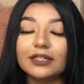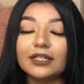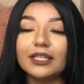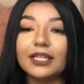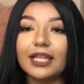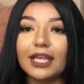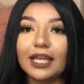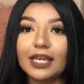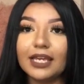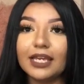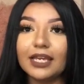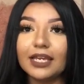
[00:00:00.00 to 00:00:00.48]

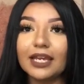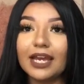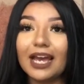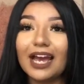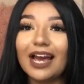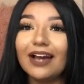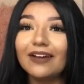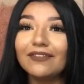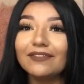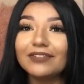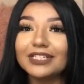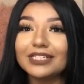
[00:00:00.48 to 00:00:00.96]
like
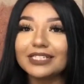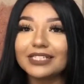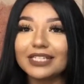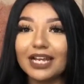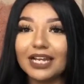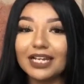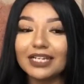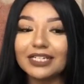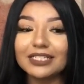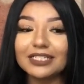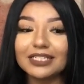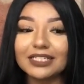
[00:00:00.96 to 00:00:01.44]
have a
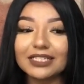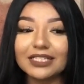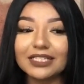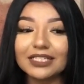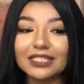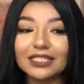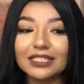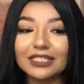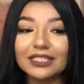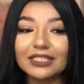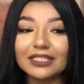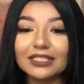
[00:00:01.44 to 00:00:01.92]
size,
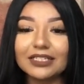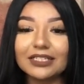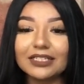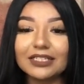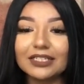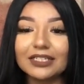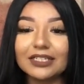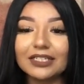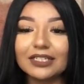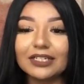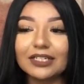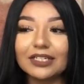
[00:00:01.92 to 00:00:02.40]

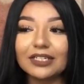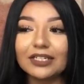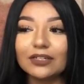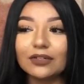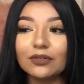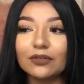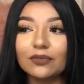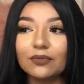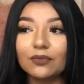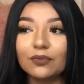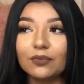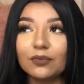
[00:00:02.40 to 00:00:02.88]

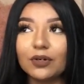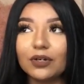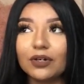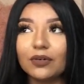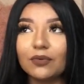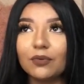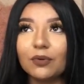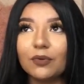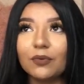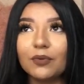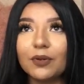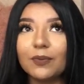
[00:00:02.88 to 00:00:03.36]

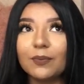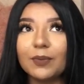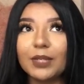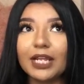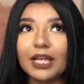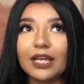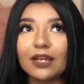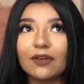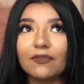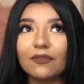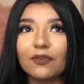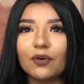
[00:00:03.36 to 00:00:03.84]
what, what would it be,
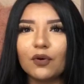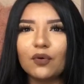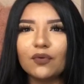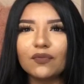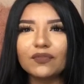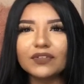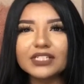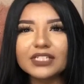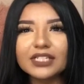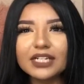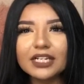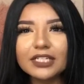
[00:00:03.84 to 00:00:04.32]
like for
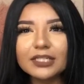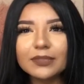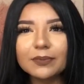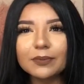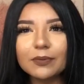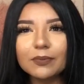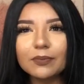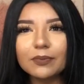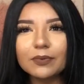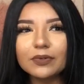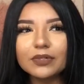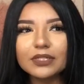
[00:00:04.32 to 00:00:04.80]
oversized
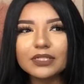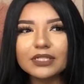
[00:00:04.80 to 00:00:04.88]
people?